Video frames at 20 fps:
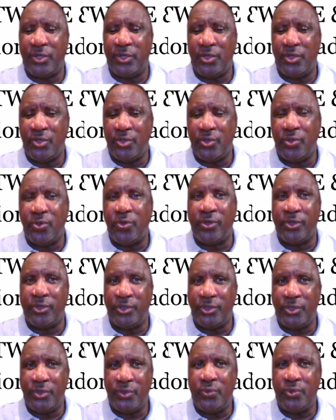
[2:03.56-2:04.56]
that
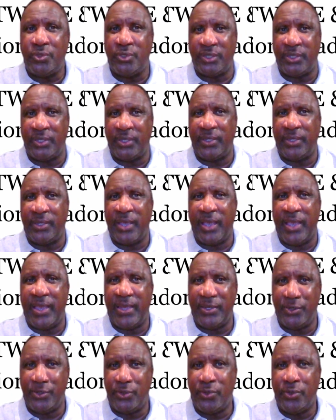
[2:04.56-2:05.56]
you're
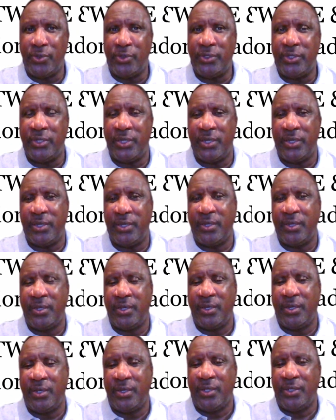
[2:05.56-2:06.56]
using a good
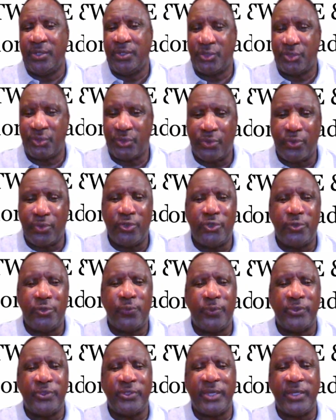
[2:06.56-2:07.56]

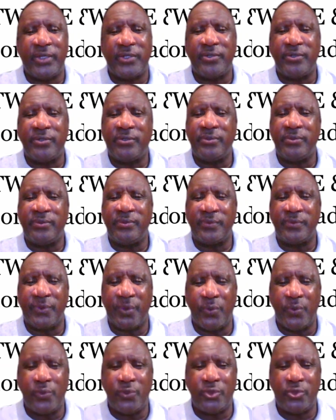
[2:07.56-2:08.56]
surge
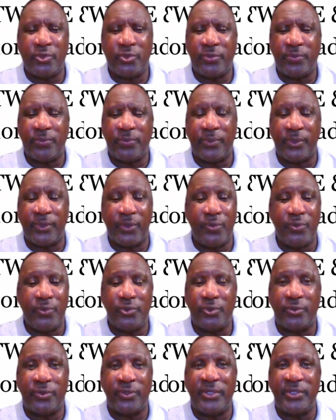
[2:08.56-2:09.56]
protector. Those are
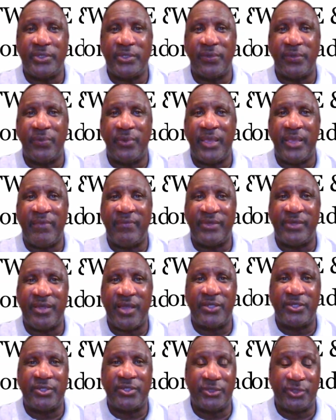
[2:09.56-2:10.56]
things that
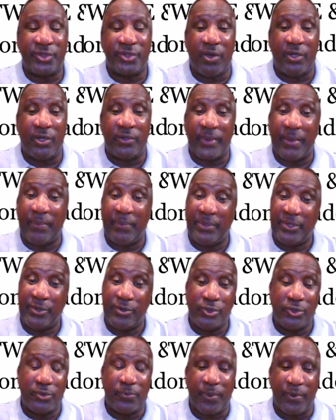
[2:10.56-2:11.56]
we haven't actually talked
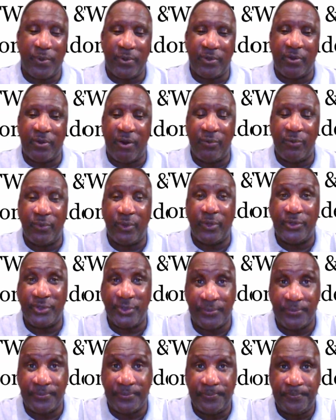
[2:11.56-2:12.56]
about, but those are part of
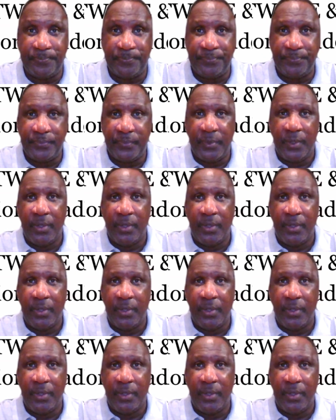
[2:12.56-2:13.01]
hardware too.